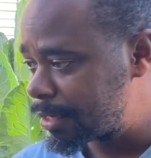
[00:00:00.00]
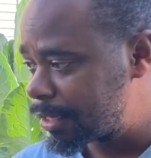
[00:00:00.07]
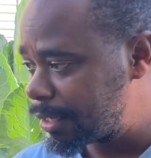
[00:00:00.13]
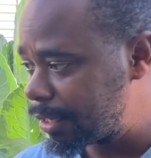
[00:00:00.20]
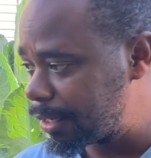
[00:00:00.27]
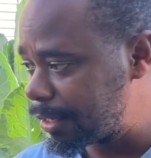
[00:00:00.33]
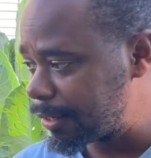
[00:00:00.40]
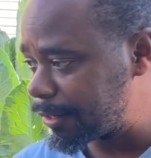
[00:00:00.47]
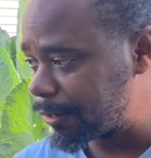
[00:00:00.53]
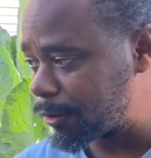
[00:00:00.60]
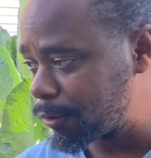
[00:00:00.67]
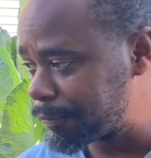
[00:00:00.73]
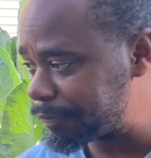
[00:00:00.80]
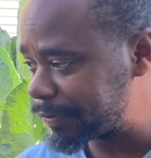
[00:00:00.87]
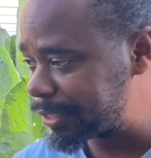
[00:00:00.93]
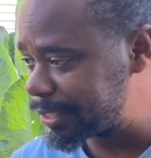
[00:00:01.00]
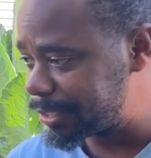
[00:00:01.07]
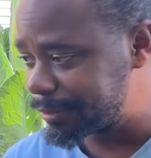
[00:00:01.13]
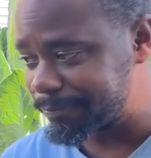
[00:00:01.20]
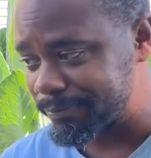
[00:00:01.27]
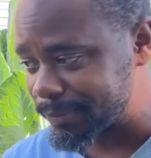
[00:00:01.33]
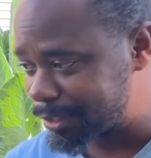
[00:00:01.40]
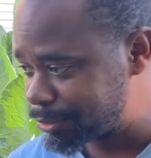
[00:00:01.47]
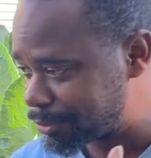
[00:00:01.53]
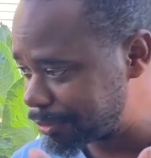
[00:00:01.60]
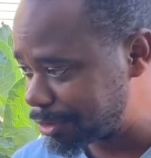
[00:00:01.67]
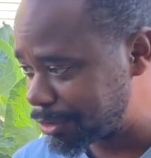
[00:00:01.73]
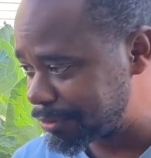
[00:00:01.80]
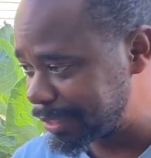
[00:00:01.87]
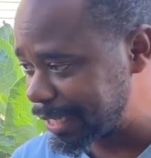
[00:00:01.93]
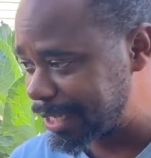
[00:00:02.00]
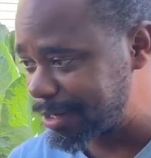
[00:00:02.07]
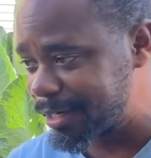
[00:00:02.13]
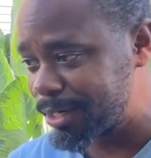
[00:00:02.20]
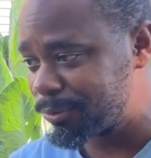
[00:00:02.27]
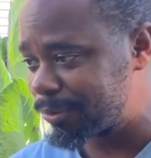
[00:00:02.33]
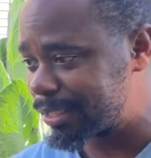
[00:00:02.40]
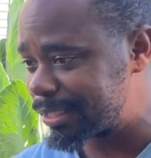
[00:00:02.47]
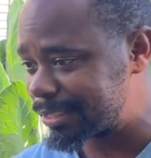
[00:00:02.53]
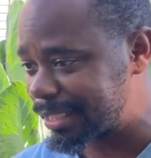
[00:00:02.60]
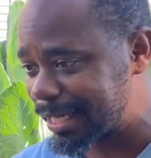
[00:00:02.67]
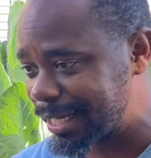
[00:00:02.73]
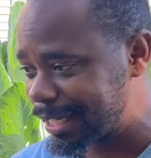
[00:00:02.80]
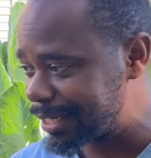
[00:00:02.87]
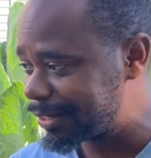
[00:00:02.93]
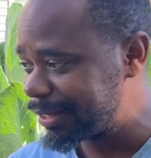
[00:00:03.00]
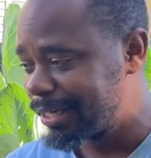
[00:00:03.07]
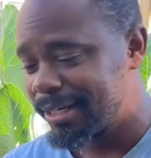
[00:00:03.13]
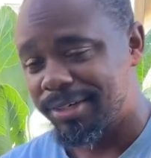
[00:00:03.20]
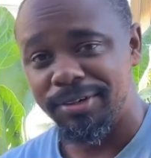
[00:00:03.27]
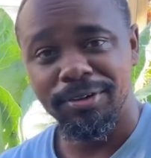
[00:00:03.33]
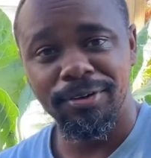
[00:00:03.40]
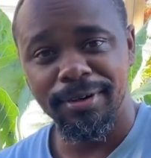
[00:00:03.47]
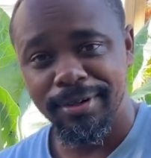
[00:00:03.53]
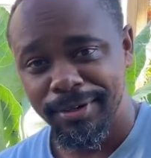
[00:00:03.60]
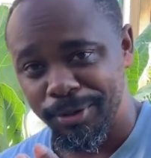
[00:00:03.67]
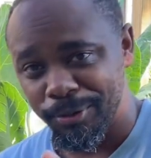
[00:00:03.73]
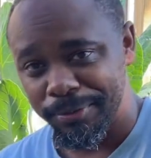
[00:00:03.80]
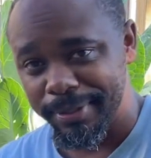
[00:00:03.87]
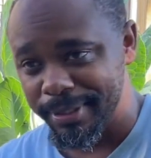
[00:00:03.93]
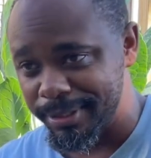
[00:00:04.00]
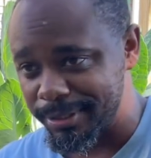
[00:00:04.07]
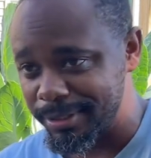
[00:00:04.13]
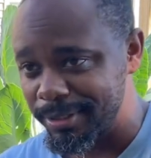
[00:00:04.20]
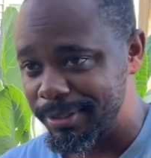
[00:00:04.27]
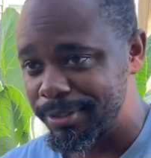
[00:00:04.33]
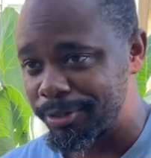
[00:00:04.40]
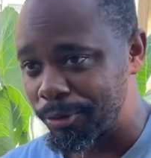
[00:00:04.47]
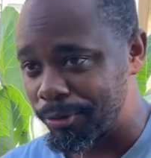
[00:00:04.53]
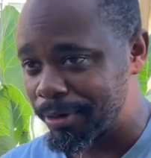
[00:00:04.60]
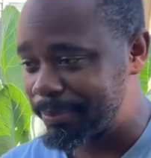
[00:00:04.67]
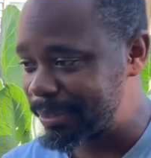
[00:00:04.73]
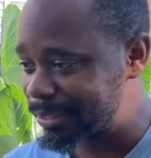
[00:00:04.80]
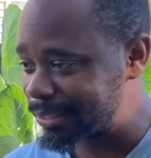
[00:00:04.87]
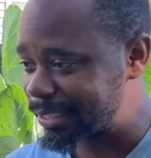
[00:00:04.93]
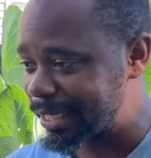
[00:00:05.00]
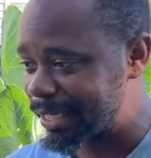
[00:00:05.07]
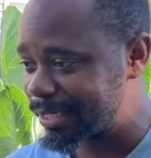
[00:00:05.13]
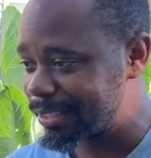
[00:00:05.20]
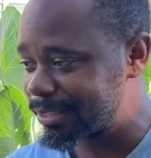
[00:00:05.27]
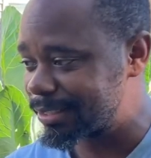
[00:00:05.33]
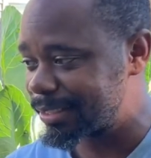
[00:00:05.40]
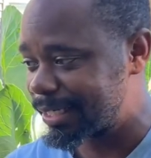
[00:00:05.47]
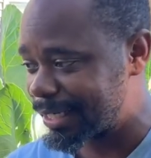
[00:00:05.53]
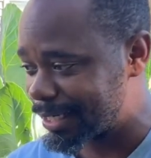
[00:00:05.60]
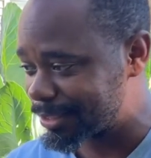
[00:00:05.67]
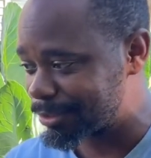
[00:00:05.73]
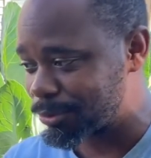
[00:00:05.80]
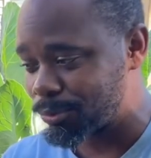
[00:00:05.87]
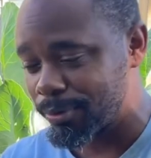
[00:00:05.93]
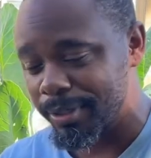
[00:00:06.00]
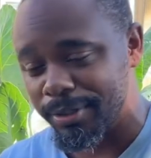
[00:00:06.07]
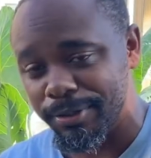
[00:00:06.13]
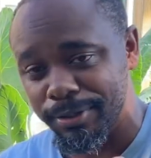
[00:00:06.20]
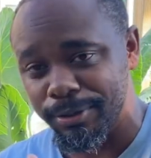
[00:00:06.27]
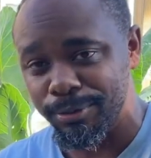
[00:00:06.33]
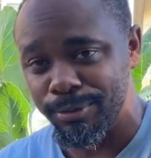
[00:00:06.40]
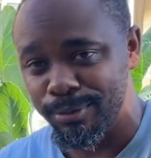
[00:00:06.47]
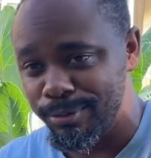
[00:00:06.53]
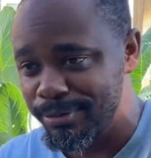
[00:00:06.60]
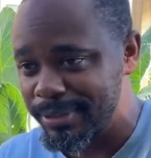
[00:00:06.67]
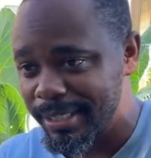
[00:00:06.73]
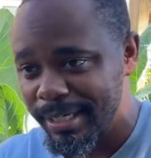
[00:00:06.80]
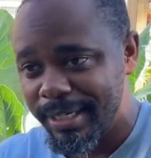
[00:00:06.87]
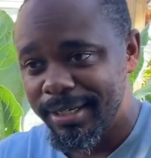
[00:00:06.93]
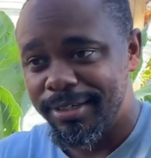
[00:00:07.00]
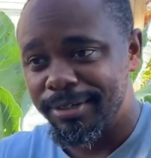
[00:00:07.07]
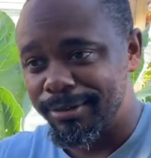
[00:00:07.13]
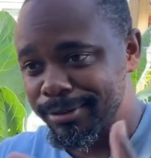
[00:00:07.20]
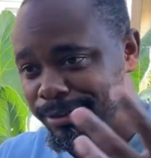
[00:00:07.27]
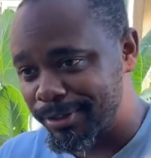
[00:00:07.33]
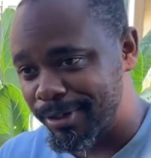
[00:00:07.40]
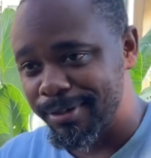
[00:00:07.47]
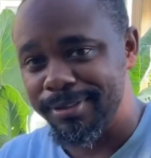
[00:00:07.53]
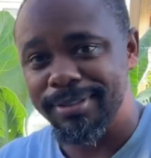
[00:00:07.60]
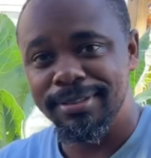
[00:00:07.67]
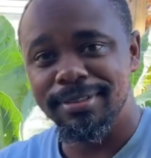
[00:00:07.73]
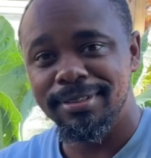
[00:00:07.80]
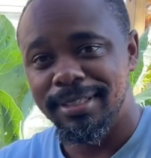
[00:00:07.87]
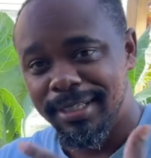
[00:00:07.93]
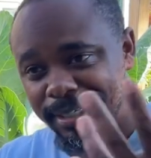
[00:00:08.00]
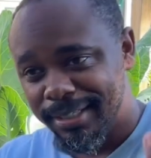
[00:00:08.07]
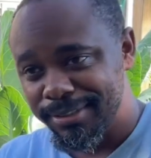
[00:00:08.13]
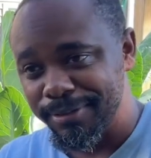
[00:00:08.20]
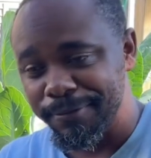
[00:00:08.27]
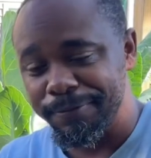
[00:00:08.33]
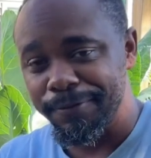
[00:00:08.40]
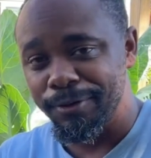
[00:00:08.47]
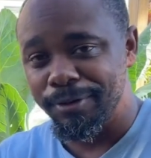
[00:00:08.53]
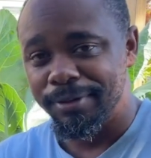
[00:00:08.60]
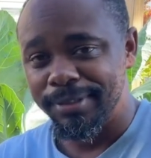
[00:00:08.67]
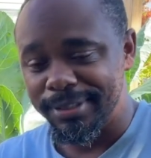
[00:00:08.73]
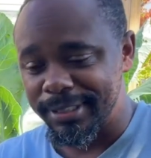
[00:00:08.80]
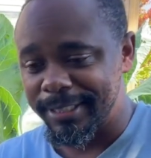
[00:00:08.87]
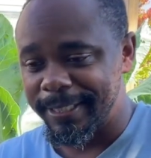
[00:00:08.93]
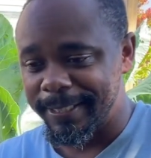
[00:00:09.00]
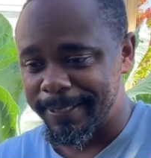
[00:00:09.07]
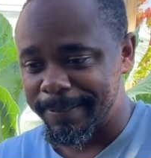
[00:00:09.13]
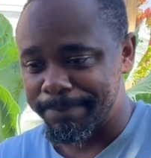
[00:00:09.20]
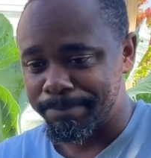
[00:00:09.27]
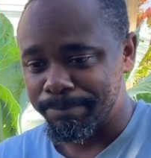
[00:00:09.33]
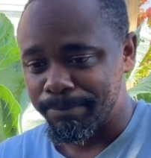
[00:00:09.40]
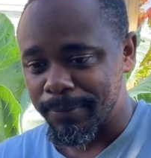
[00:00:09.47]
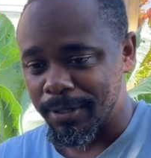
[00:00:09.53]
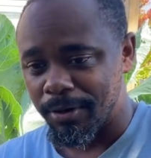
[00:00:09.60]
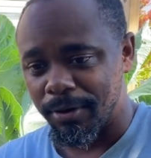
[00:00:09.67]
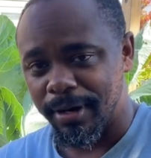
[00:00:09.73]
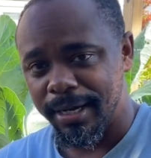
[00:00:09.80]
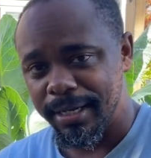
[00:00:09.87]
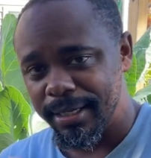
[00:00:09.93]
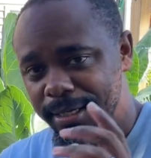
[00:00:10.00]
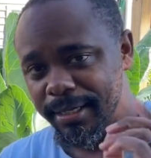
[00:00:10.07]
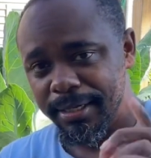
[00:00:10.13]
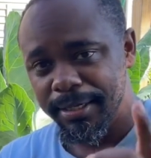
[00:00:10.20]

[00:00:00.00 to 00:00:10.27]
hopefully you'll know now that when it's hot, they're going to go into a dormant status, and then as the weather cools, they'll start to flourish again. All right,